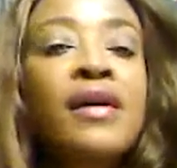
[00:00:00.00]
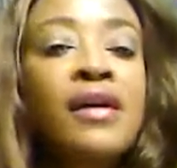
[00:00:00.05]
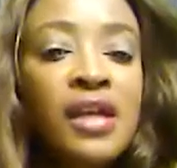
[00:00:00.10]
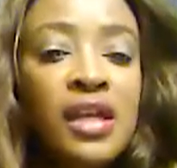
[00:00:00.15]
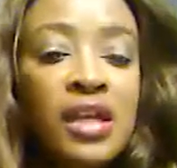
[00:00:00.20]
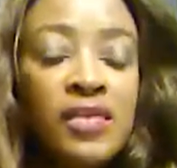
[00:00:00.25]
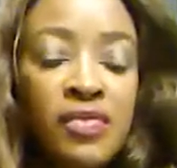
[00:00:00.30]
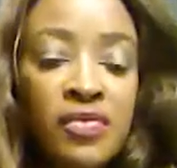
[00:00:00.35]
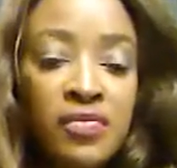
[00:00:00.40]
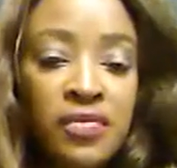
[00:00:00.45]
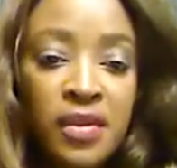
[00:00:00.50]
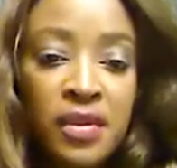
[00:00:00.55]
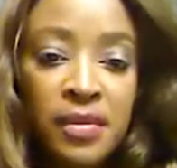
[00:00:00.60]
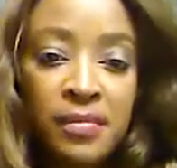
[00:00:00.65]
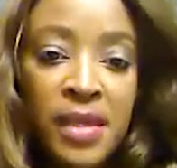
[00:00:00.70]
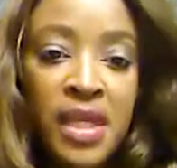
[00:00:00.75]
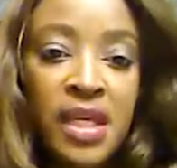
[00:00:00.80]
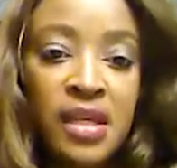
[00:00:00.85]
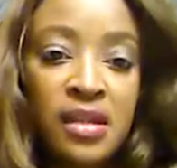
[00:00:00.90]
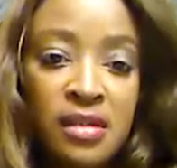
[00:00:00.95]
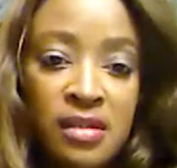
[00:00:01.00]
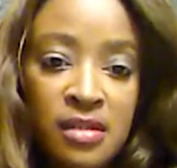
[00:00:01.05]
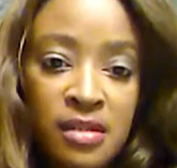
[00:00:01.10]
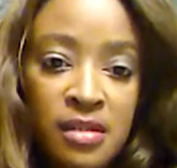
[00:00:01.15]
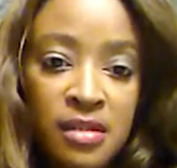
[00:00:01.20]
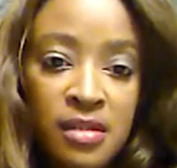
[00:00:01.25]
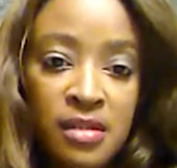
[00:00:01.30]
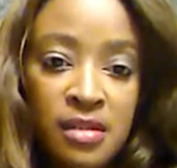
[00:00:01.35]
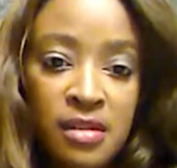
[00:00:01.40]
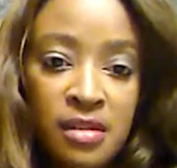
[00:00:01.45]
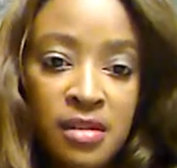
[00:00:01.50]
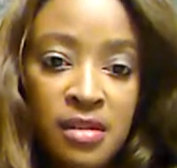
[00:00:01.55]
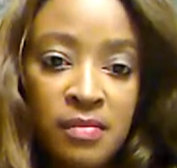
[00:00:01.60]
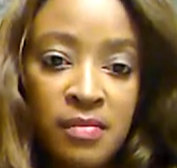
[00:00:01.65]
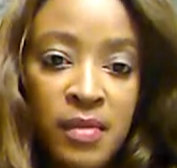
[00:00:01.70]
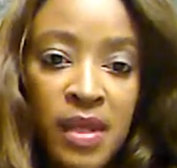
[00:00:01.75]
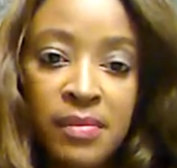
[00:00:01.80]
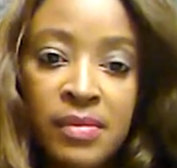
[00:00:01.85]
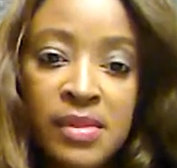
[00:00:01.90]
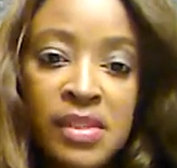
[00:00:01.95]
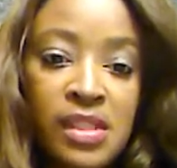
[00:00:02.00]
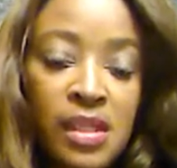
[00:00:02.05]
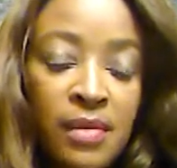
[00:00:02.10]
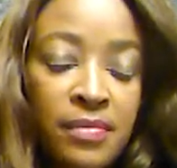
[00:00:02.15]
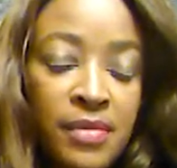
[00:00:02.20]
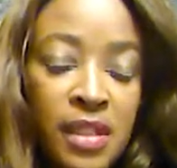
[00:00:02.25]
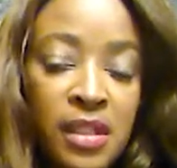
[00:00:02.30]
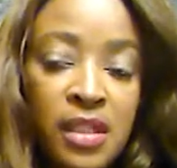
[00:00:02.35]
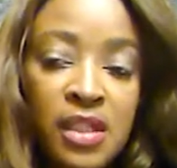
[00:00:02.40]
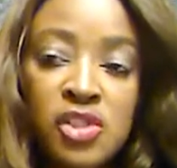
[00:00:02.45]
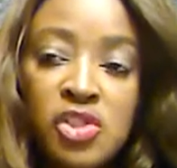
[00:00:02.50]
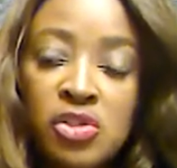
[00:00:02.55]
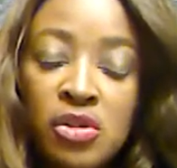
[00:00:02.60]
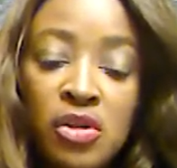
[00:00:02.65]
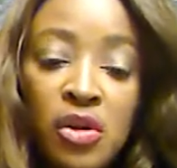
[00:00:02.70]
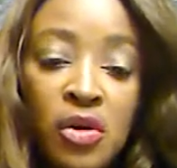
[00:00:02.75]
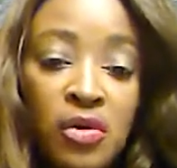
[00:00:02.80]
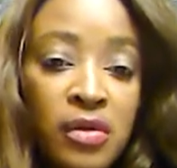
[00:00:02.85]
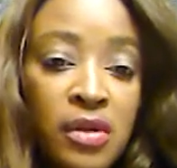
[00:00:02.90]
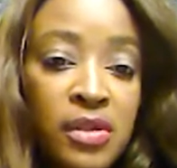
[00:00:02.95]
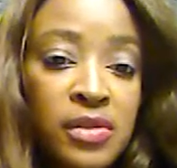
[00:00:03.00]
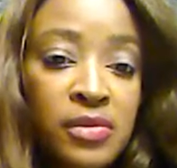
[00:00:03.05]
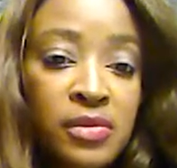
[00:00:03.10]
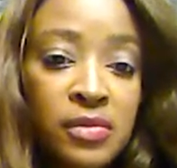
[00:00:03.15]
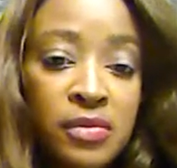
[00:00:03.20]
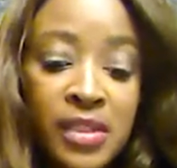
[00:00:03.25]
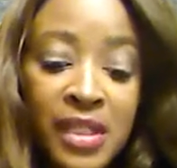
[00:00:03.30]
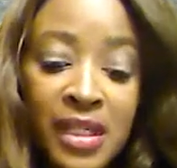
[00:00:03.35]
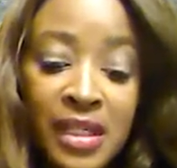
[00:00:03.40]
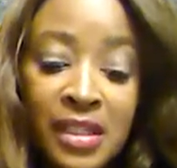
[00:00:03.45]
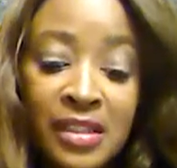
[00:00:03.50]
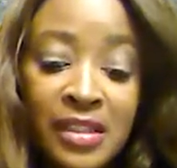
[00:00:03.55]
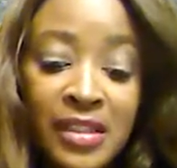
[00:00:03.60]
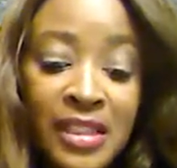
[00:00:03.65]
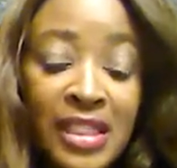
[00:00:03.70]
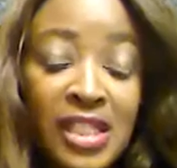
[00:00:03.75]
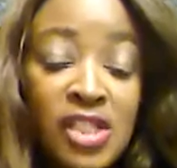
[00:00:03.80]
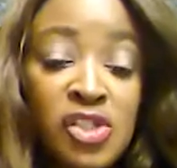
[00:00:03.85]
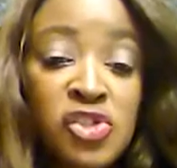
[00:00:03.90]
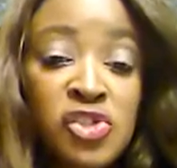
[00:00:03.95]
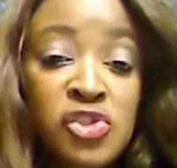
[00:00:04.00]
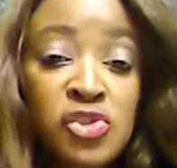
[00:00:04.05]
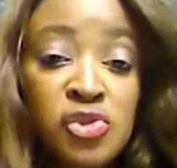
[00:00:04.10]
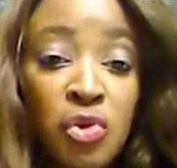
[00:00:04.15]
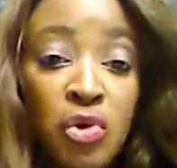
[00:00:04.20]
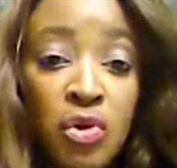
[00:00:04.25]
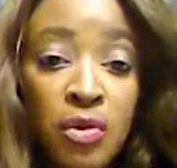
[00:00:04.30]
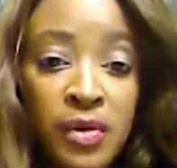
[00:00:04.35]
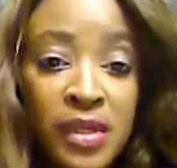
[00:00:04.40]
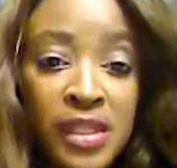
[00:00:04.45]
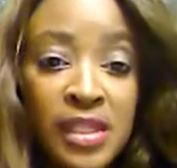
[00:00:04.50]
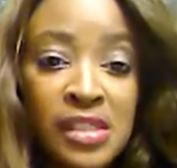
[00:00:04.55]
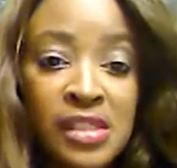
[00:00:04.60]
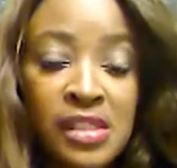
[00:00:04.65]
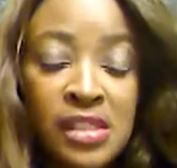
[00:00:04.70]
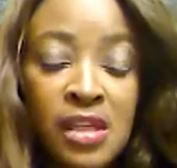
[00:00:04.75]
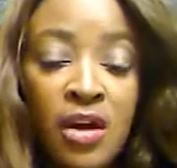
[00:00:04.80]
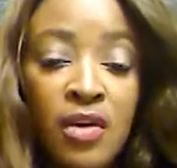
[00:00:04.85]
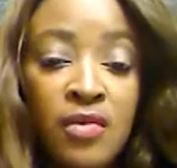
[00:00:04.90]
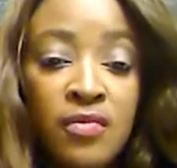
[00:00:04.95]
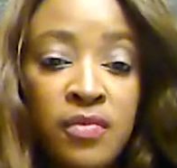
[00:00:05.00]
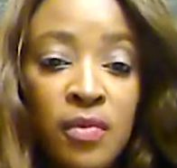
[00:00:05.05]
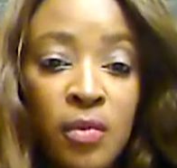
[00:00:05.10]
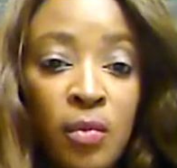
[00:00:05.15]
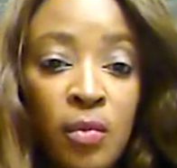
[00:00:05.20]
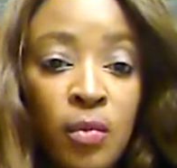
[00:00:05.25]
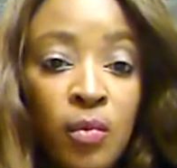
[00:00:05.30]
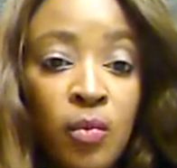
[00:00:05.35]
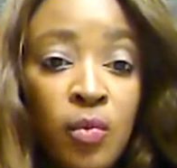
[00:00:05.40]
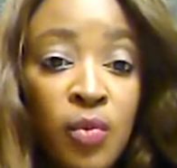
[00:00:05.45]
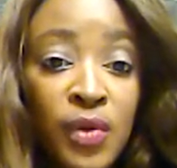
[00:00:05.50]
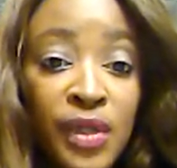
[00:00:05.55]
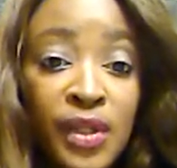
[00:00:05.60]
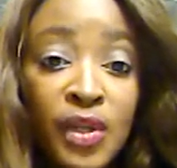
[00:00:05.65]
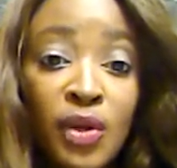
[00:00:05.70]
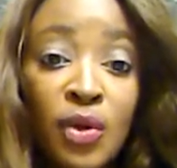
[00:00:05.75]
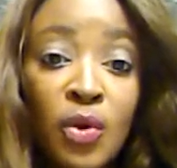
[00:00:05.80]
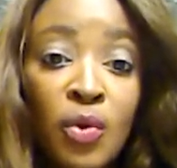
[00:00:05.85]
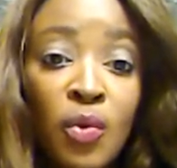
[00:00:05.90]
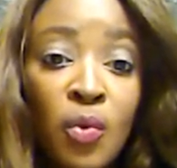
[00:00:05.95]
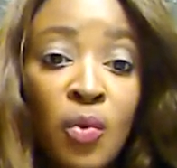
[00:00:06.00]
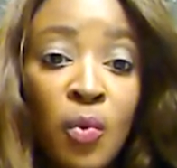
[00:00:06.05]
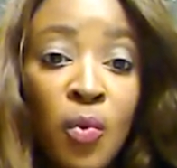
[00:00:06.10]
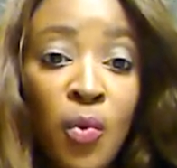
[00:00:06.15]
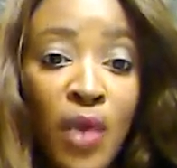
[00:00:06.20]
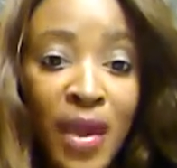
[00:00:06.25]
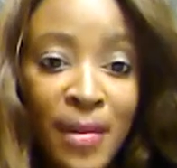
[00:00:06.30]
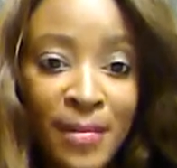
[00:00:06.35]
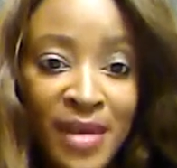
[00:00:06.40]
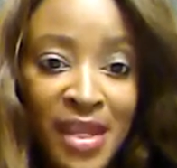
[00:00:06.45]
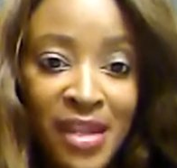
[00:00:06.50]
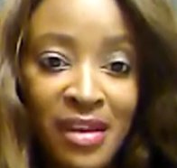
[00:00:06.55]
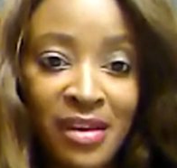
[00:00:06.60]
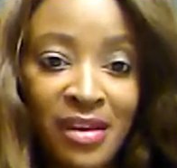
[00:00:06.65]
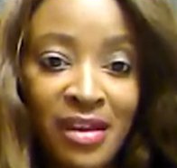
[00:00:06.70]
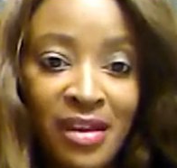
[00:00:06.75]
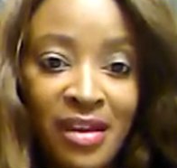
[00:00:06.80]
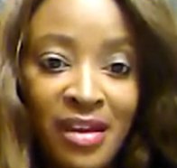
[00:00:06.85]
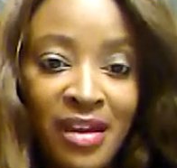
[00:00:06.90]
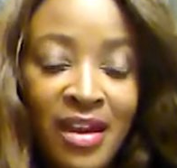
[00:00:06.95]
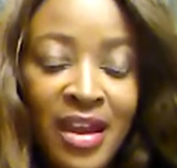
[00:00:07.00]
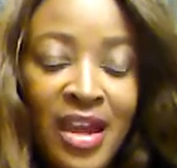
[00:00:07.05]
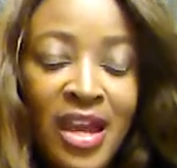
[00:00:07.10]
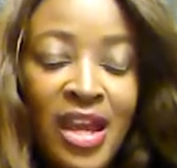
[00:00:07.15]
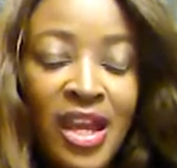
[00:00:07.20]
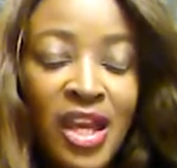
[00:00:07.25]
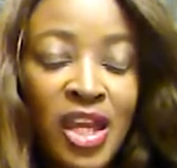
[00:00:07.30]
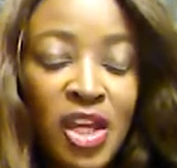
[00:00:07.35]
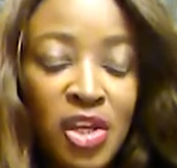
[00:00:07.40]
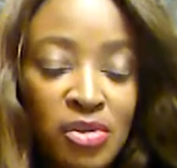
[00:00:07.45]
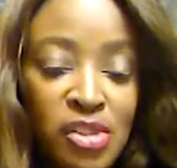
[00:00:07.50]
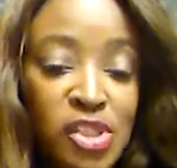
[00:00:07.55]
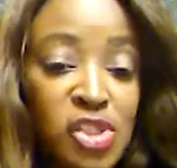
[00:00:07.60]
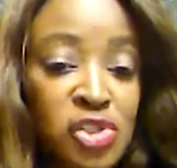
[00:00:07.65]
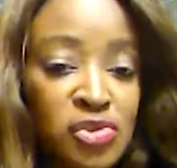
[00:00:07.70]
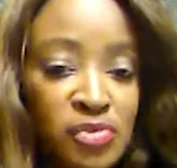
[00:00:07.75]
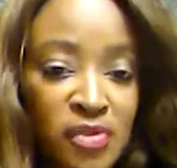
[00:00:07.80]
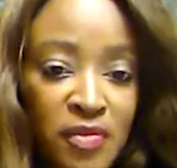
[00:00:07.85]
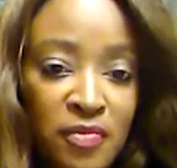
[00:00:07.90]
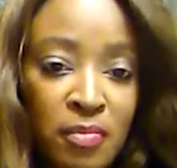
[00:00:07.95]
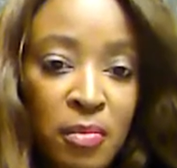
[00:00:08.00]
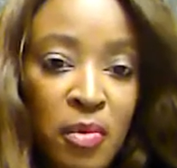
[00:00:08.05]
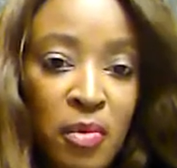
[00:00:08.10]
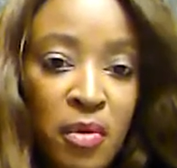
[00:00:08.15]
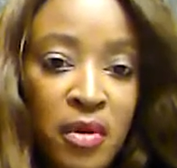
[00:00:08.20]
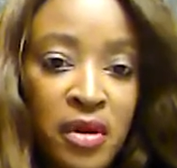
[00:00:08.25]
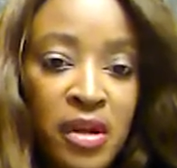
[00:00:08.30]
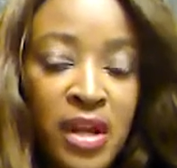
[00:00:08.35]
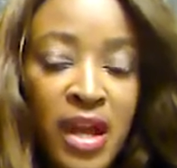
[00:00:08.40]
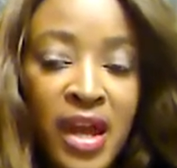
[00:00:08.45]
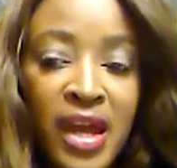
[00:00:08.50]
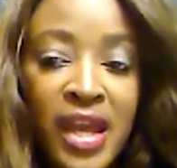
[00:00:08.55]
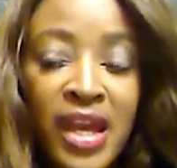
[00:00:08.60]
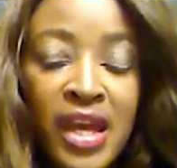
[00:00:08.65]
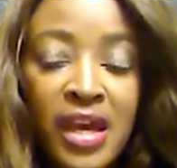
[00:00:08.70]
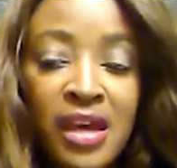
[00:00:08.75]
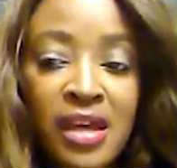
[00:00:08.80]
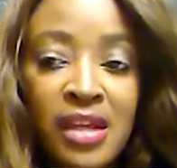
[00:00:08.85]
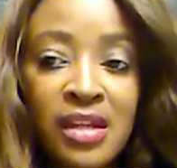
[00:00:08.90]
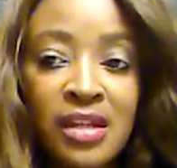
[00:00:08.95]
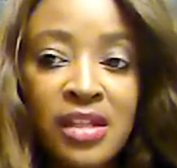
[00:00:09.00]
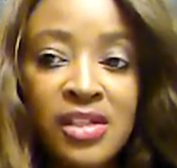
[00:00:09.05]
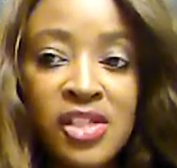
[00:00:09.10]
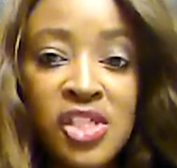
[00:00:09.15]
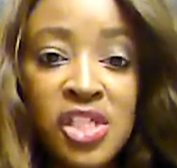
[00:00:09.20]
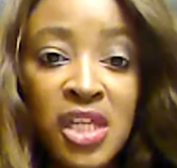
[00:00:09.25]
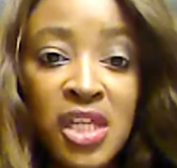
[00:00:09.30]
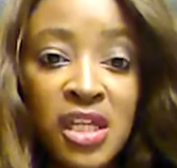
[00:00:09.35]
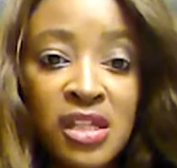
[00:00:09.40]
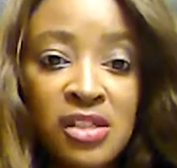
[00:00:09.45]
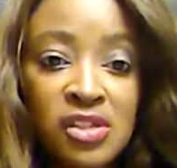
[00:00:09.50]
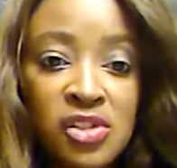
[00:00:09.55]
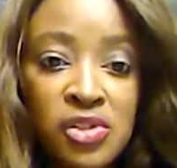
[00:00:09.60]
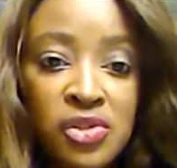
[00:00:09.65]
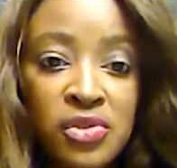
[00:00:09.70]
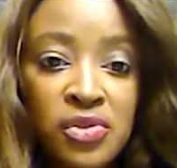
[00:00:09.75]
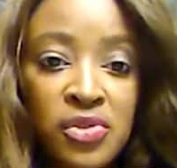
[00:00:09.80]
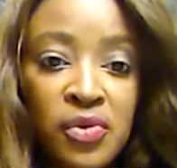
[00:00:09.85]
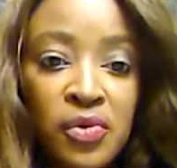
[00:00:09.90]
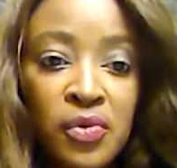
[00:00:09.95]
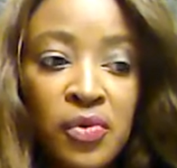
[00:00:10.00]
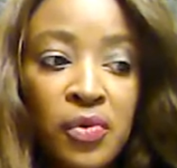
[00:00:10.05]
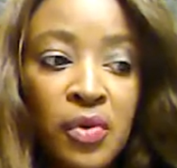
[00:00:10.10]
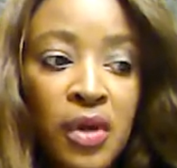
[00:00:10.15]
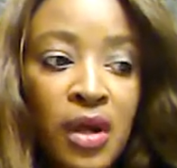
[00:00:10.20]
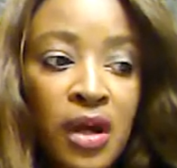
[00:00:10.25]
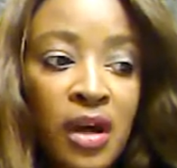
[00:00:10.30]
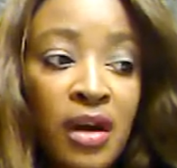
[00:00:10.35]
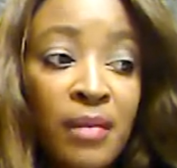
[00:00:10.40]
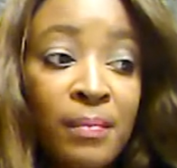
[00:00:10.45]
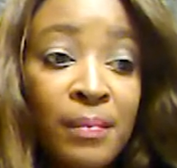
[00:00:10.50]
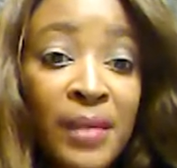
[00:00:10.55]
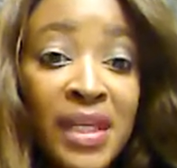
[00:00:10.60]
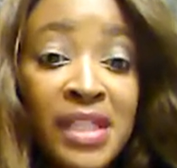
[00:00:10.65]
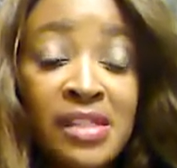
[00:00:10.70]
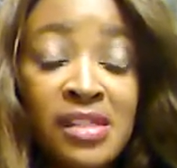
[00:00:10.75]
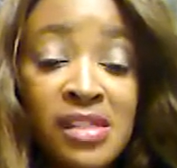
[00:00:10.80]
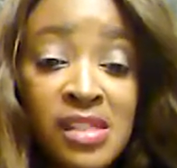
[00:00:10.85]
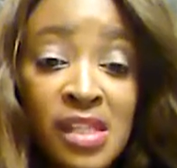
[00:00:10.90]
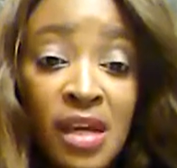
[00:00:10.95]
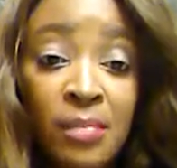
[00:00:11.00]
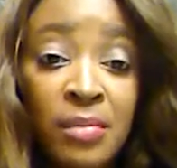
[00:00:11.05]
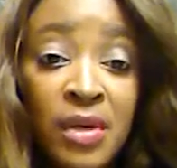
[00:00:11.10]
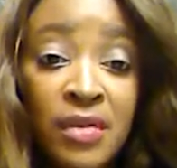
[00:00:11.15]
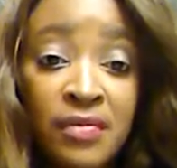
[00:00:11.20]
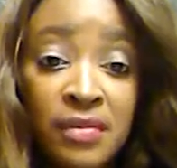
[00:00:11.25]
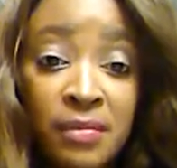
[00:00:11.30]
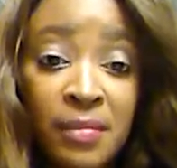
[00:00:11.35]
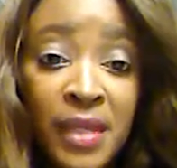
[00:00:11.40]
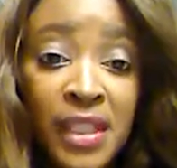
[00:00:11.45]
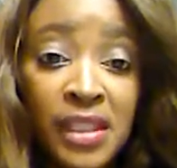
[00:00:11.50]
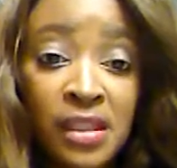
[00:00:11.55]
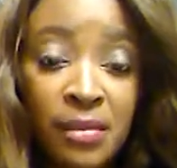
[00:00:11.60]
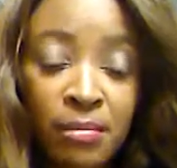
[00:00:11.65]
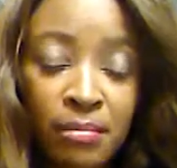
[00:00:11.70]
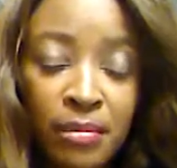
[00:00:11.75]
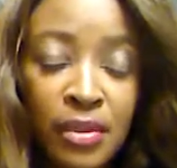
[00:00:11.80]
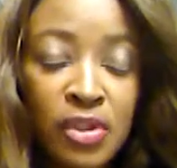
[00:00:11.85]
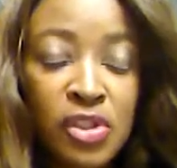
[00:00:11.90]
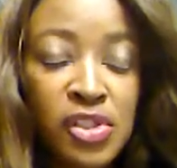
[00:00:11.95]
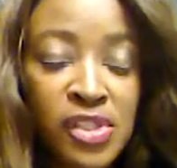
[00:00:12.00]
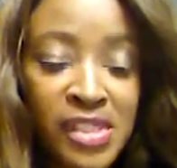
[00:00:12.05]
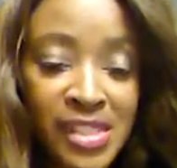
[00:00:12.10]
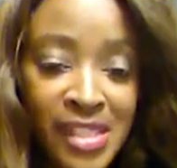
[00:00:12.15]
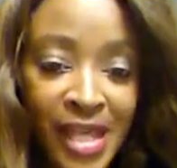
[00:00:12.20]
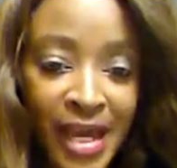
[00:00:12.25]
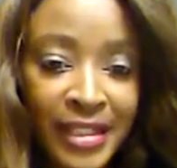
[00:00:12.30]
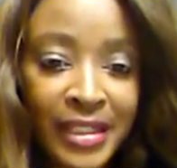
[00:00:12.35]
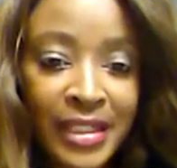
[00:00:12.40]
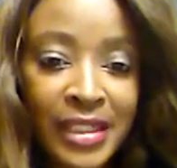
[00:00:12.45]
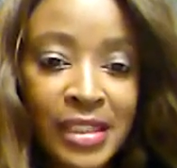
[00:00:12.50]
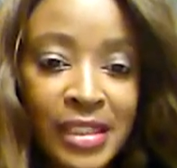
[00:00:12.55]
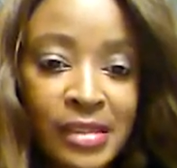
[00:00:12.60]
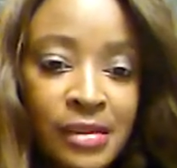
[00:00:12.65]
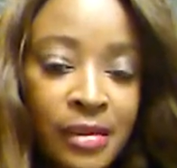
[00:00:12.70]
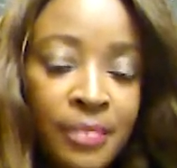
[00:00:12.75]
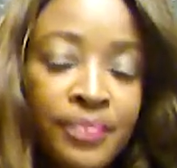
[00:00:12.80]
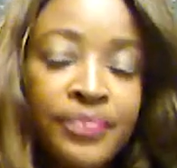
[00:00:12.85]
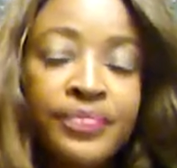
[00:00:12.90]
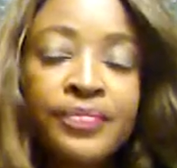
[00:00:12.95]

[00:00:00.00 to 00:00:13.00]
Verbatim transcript: even for the men, maybe something that you're going through that these stories of real women here in Shreveport, I had a chance to uh, meet some of them at the book signing.